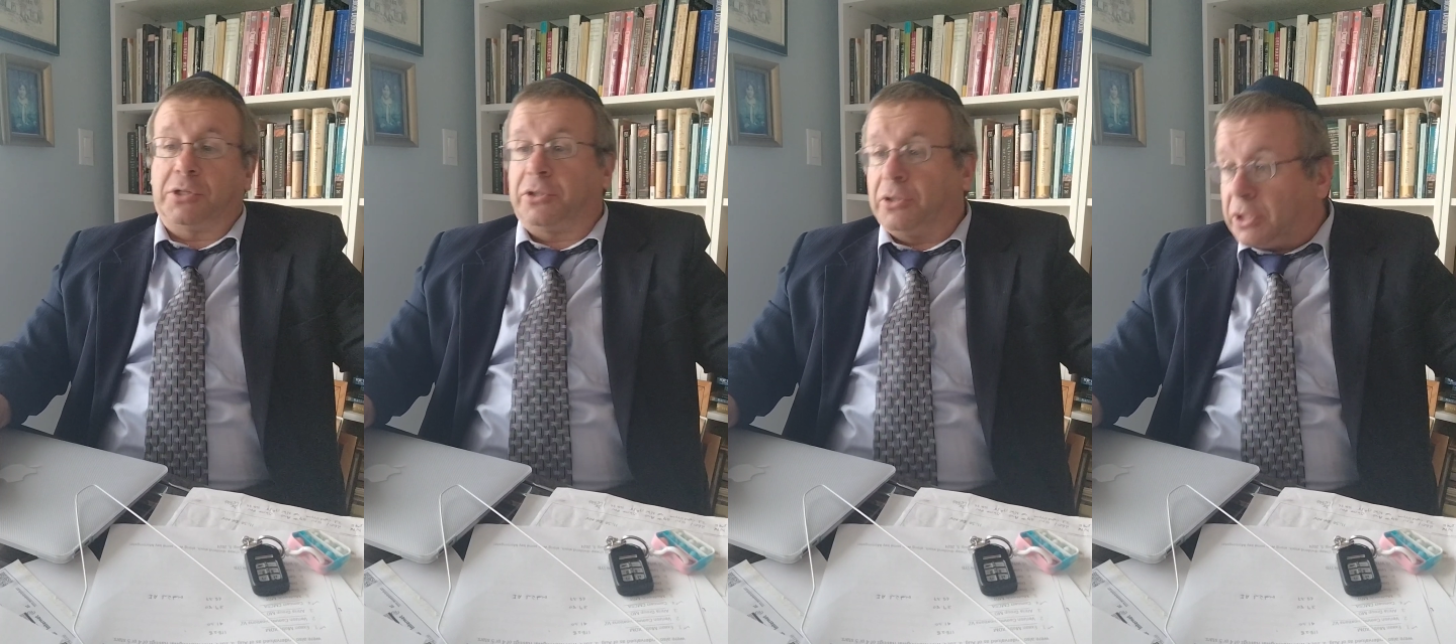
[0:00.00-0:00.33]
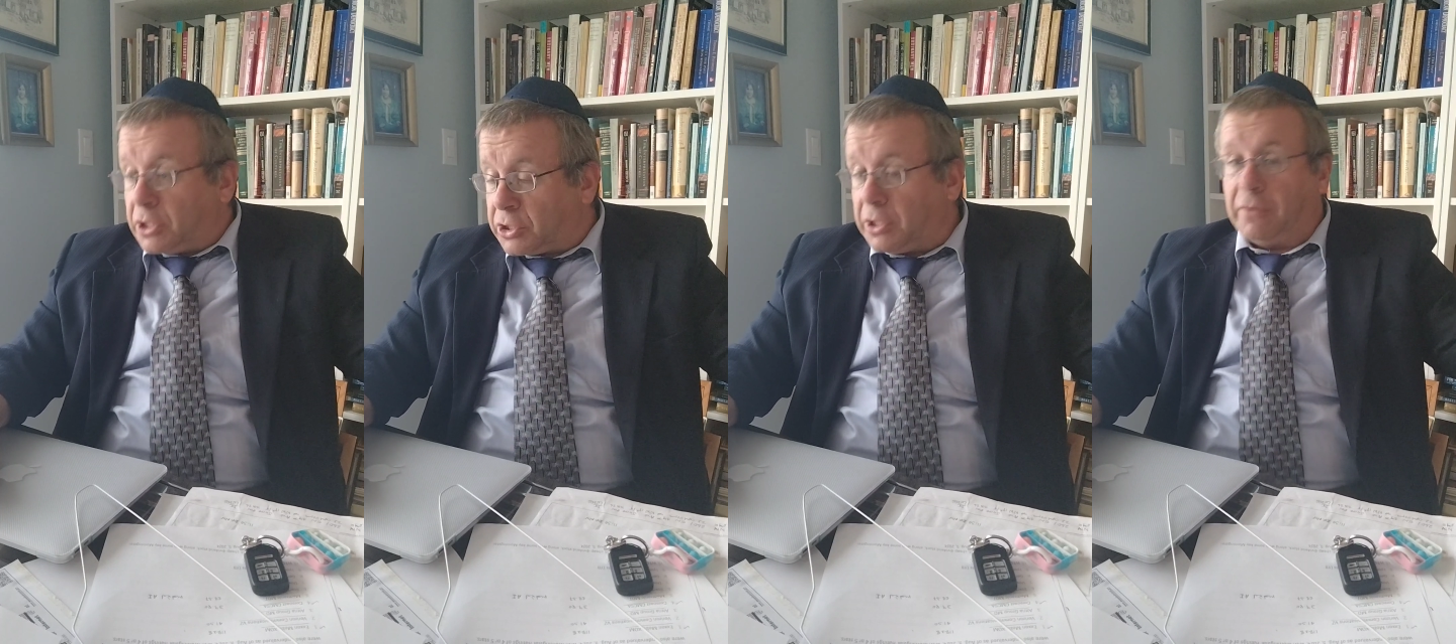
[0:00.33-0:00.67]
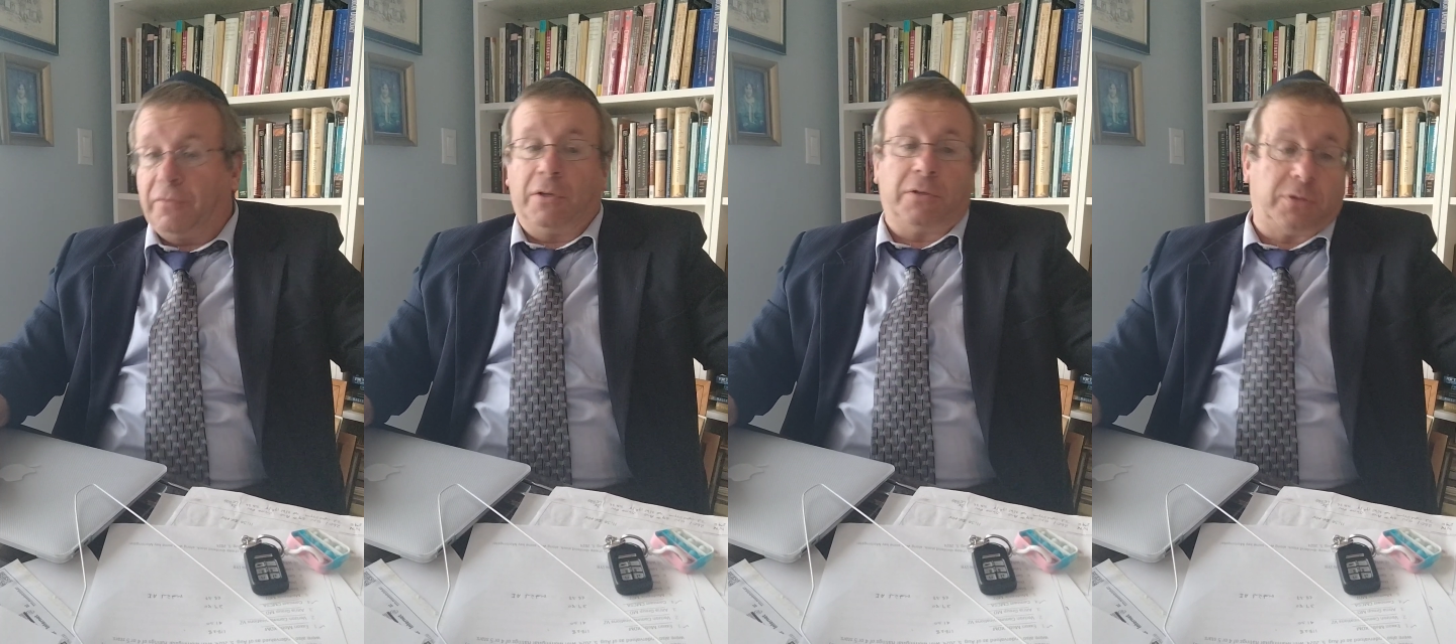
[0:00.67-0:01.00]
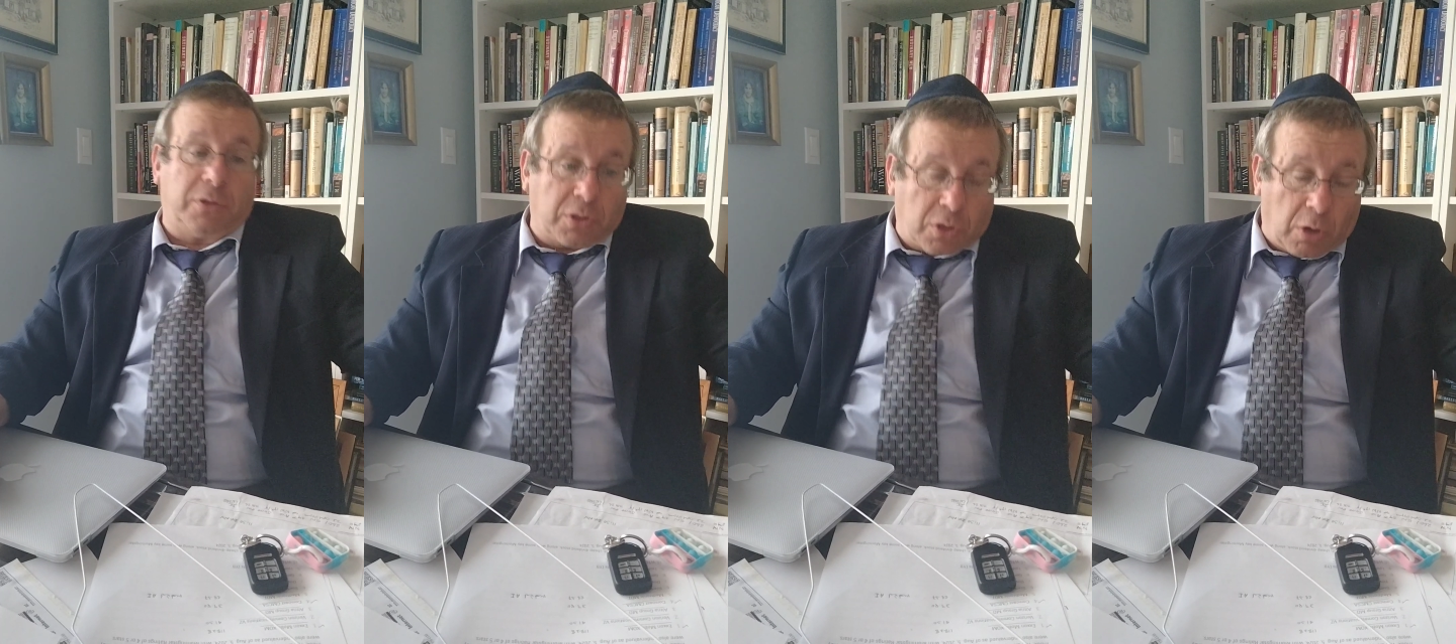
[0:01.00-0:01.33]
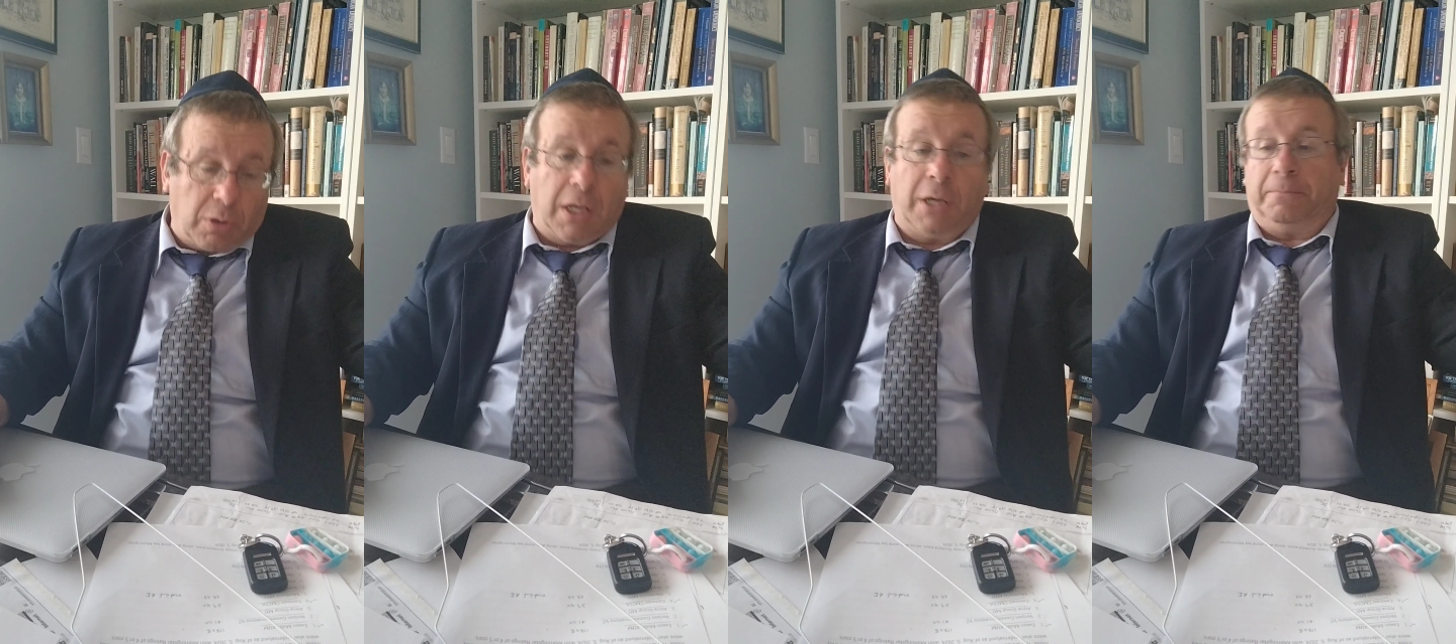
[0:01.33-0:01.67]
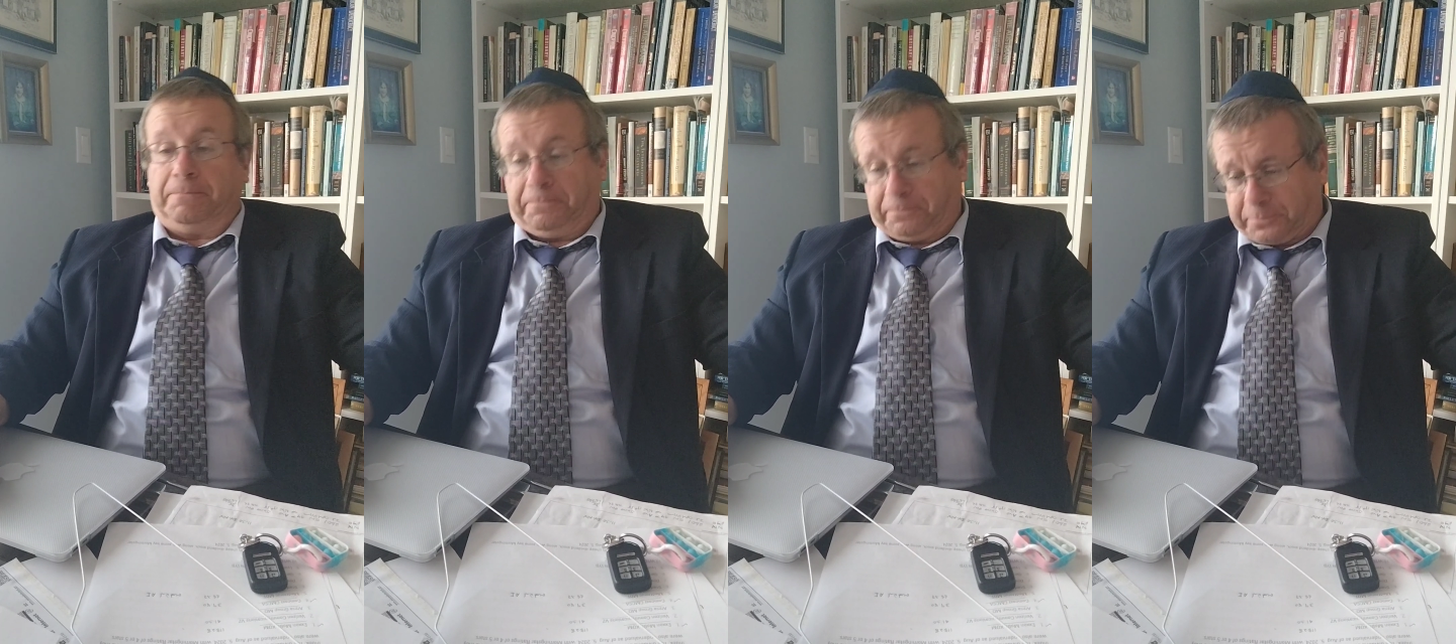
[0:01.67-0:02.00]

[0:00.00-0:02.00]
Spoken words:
to the yeshiva, to the kollel,